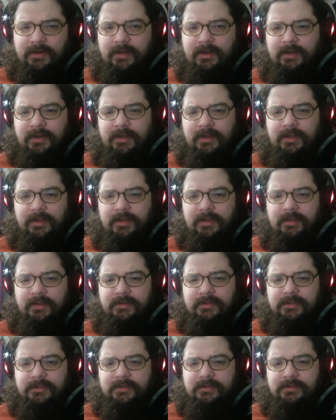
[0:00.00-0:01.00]
Uh,
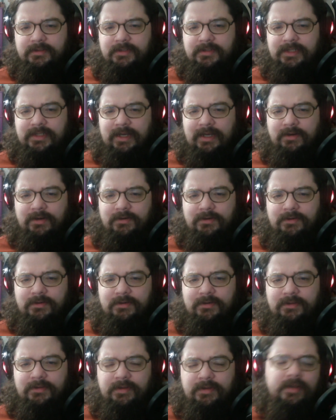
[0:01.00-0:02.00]
the the
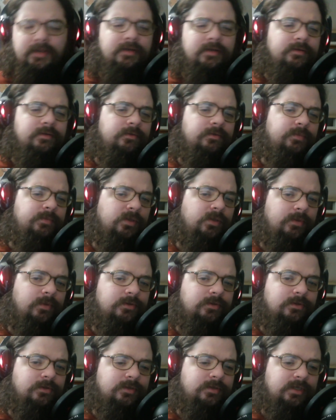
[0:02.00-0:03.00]
dagger that Bilbo
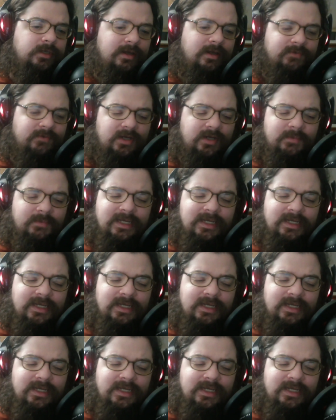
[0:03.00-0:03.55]
took didn't have a name.